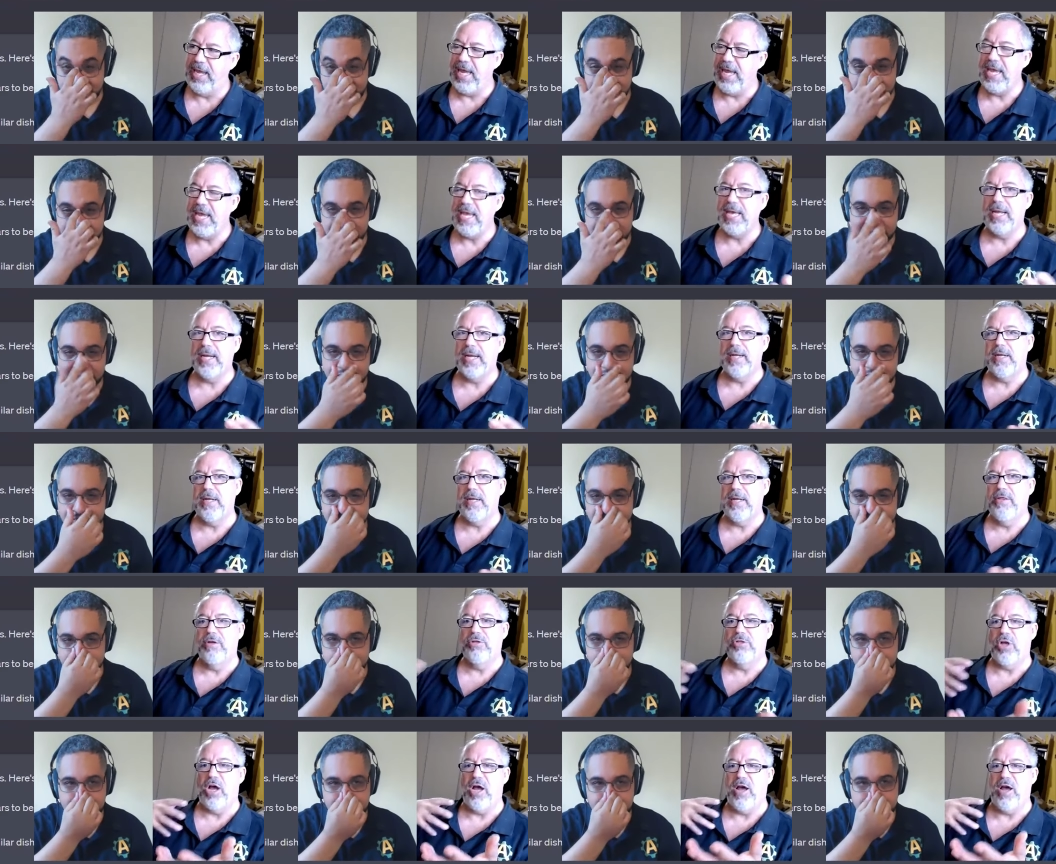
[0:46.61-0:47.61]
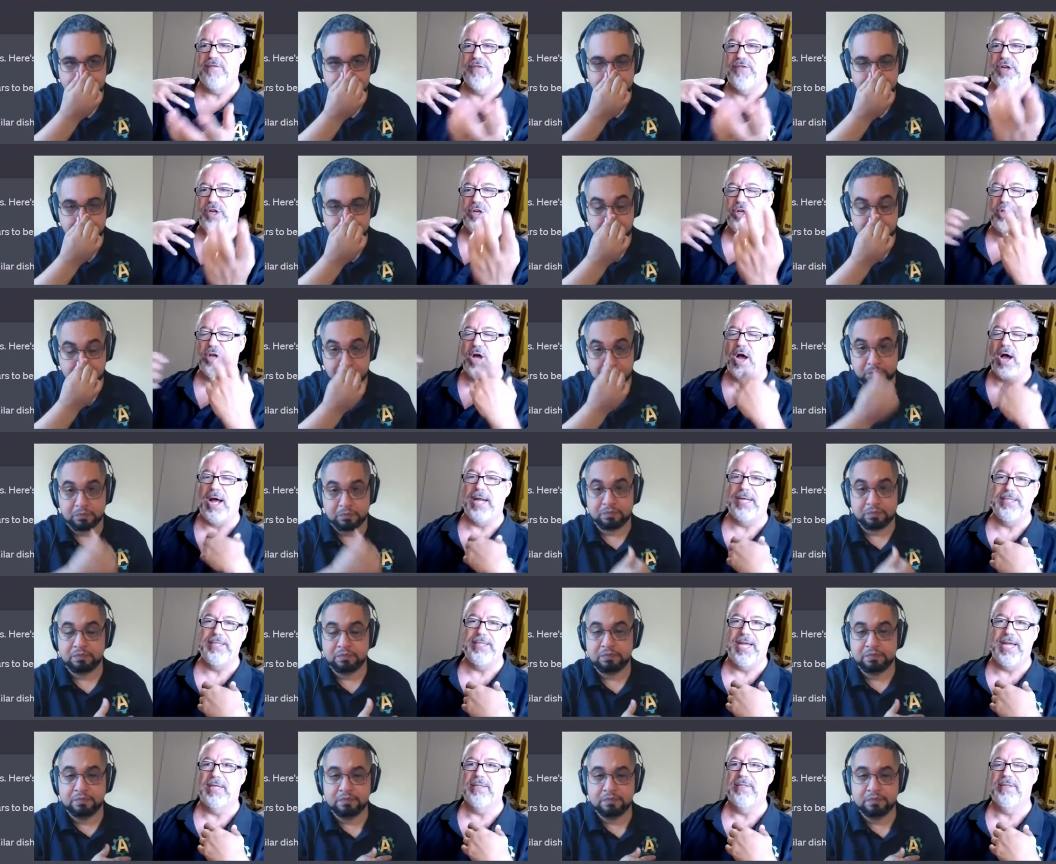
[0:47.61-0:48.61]
Speaker 1: And there's often
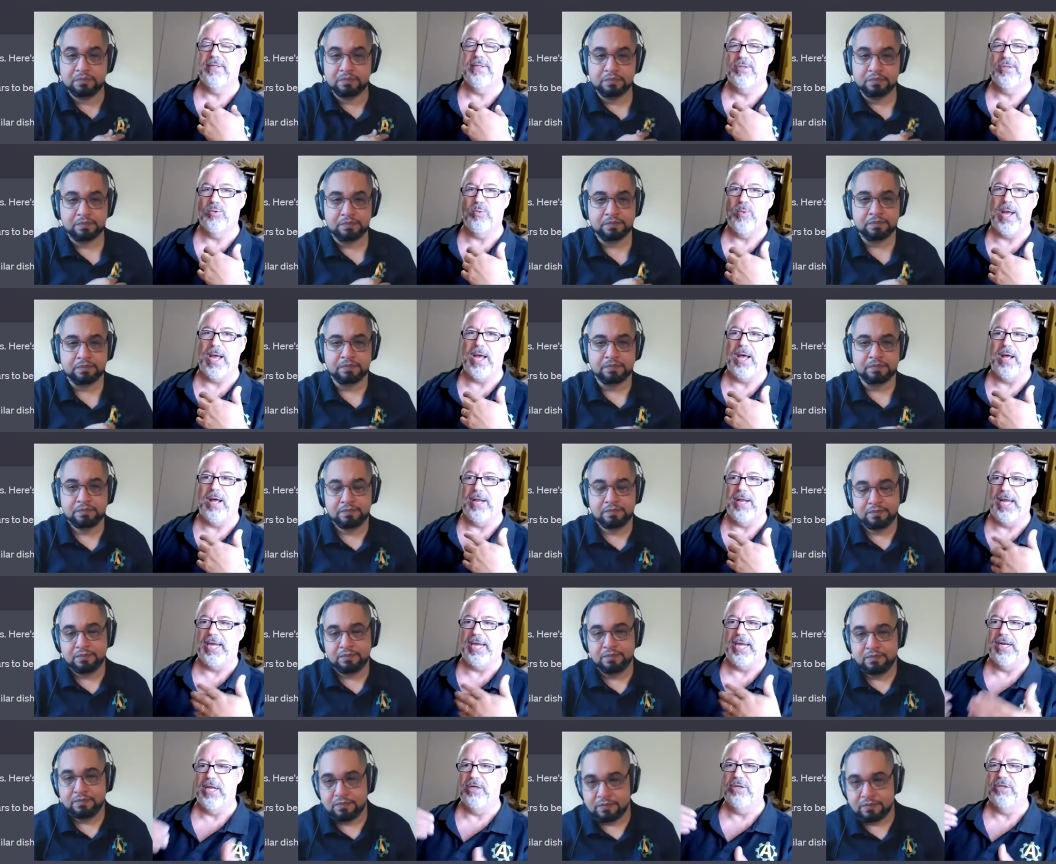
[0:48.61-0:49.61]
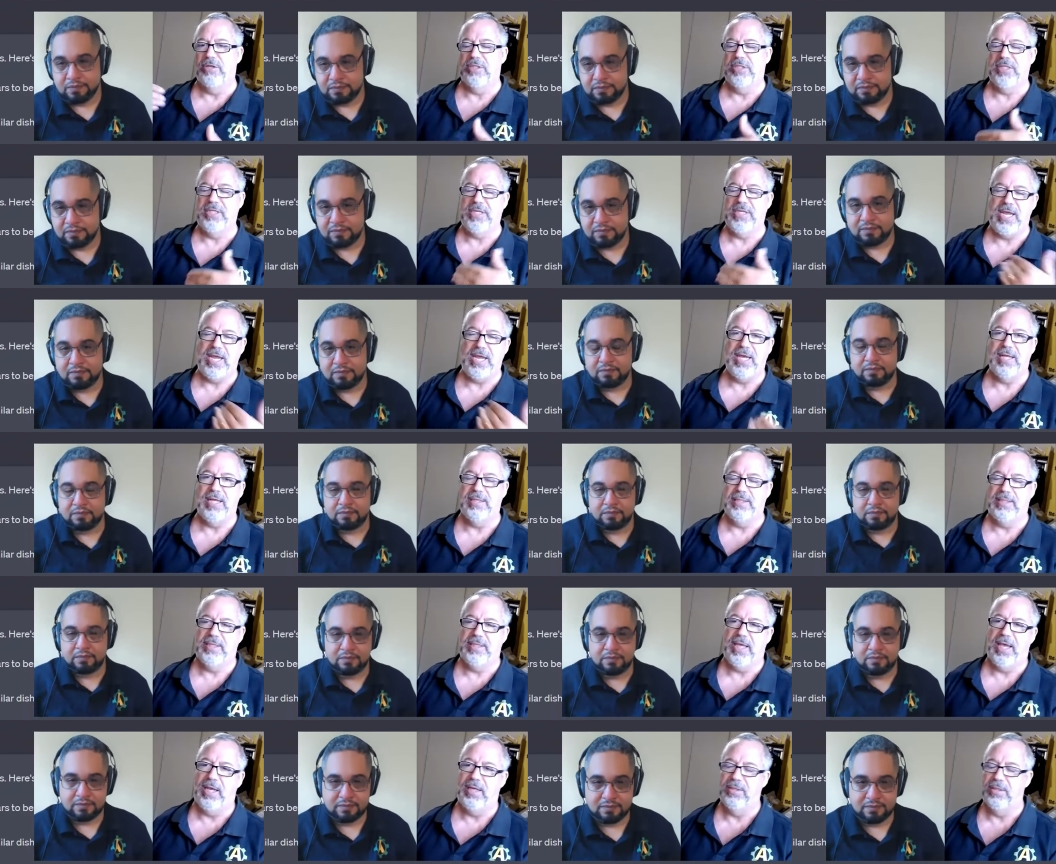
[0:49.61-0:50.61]
context as well, like it
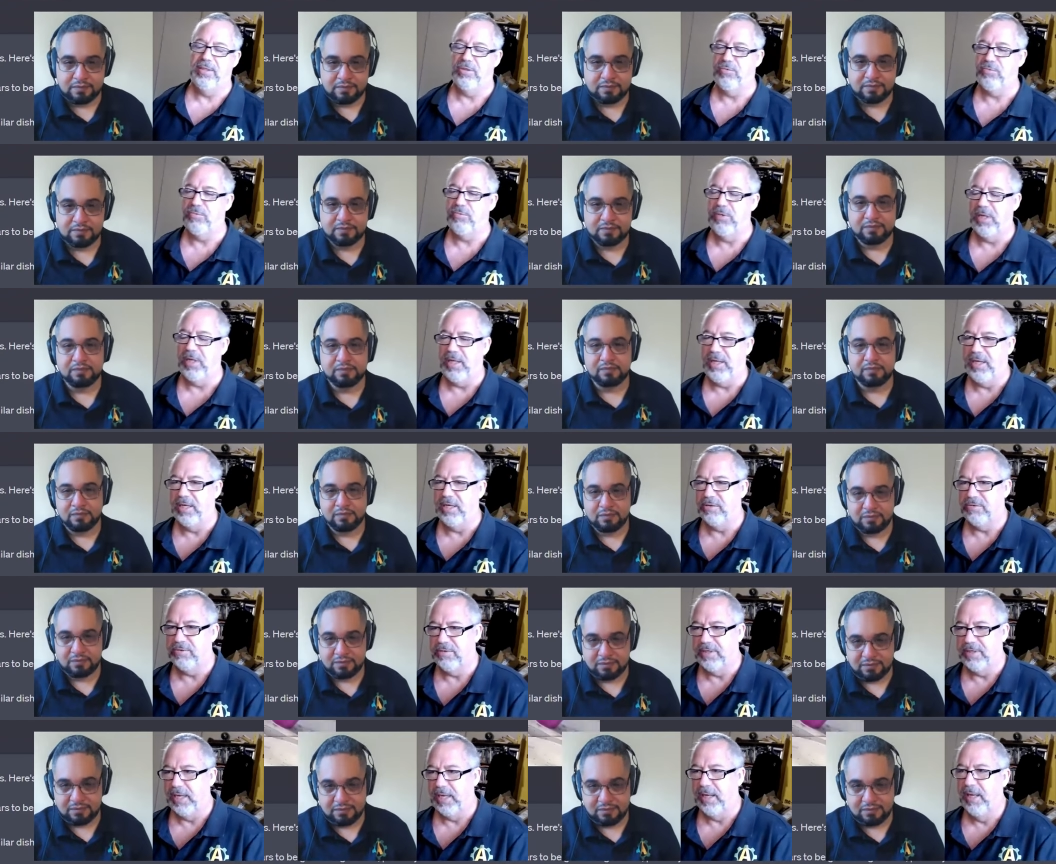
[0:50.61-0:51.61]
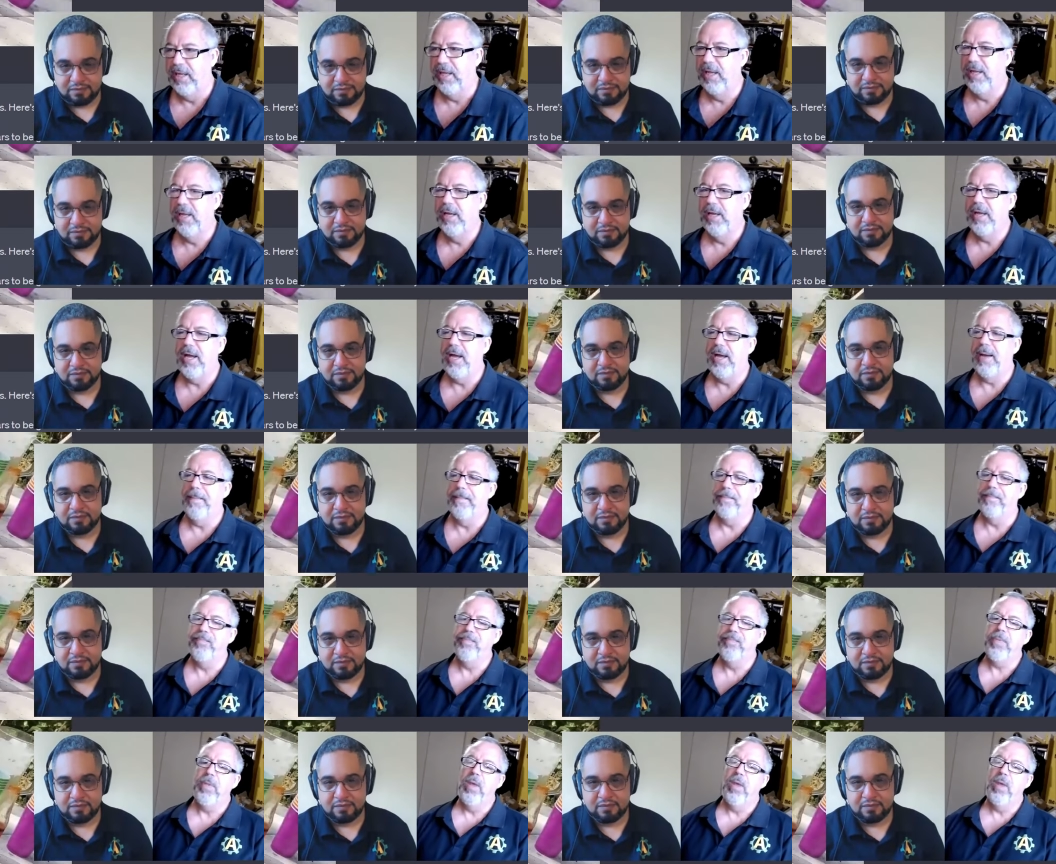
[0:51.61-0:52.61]
understands things. It's really interesting.
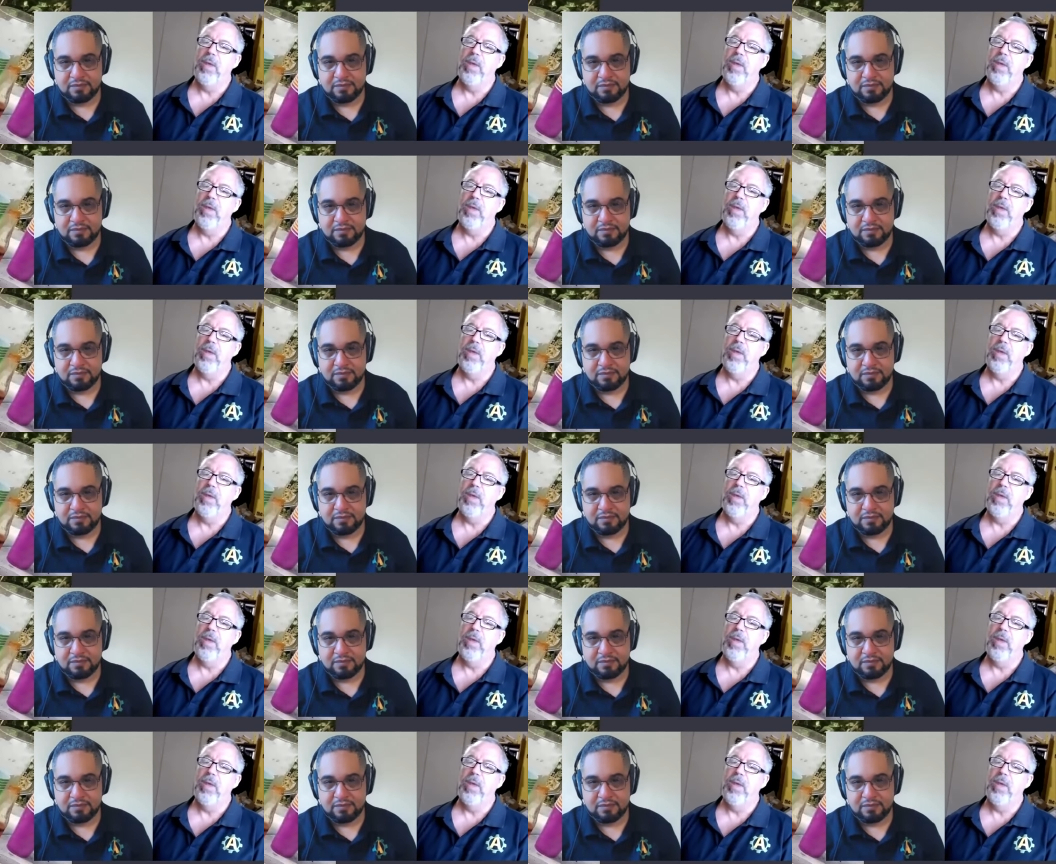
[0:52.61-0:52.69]
Um,